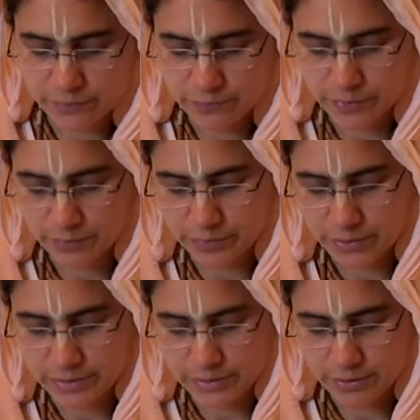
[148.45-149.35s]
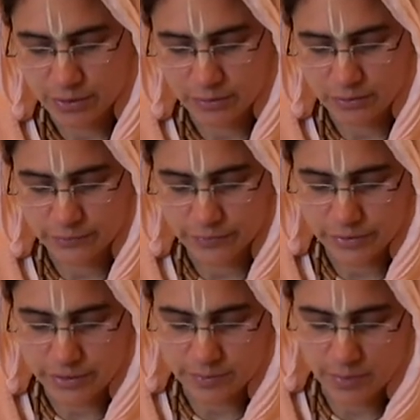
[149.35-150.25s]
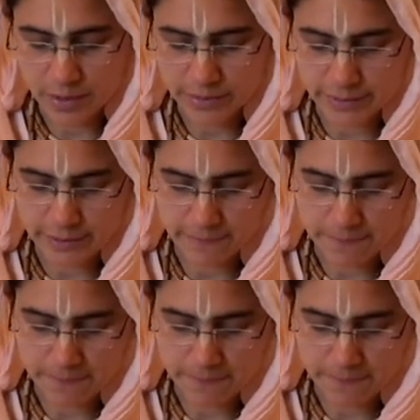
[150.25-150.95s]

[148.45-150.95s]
footprints all over his body.